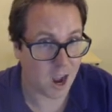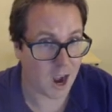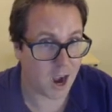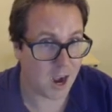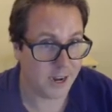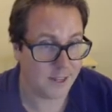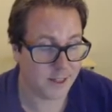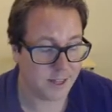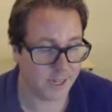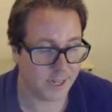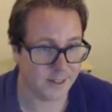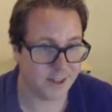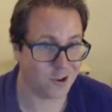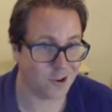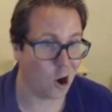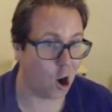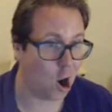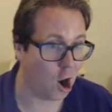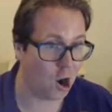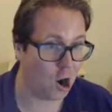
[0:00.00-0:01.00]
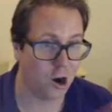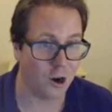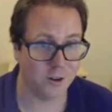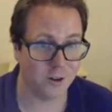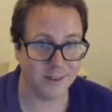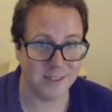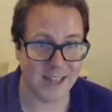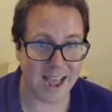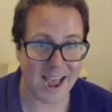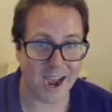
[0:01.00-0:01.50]
I think they're
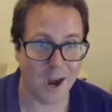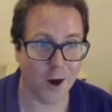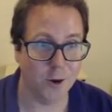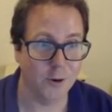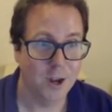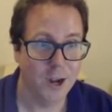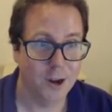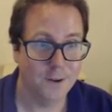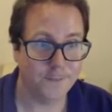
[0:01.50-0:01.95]
all now